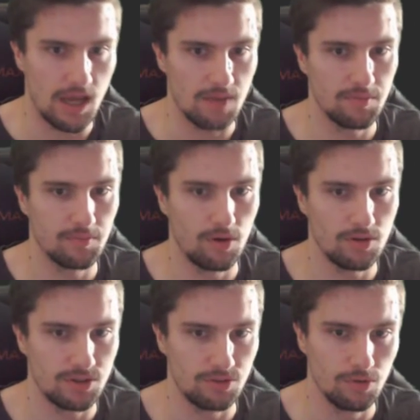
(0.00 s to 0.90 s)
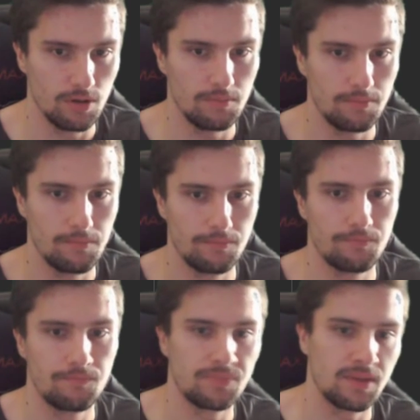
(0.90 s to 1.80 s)
app module
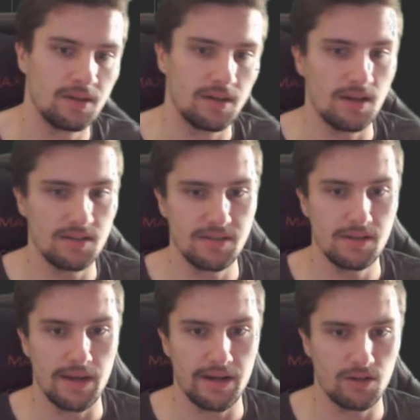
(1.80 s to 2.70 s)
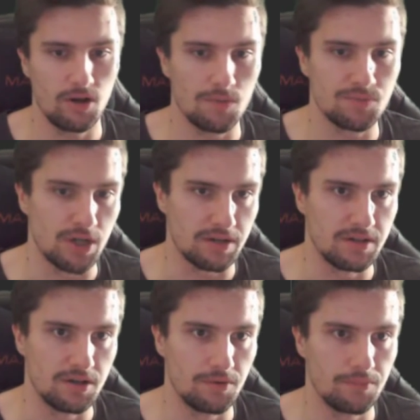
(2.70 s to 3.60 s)
and select object here.